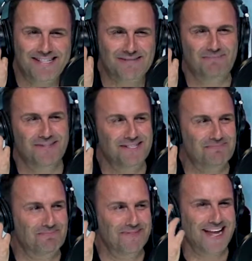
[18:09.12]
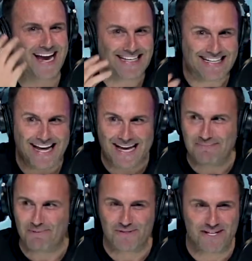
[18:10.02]
this this
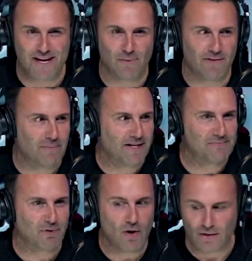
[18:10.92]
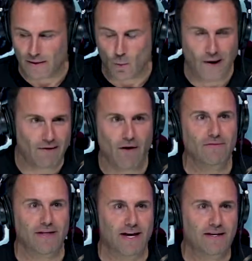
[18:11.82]
99% where everybody's broke. Like where
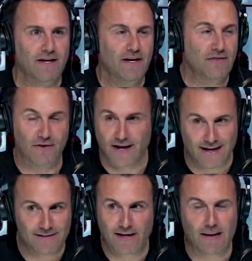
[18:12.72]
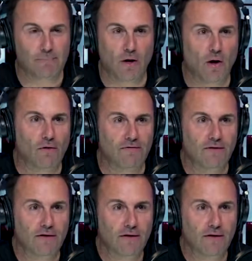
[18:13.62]
are they? Right. They're not at Top Golf.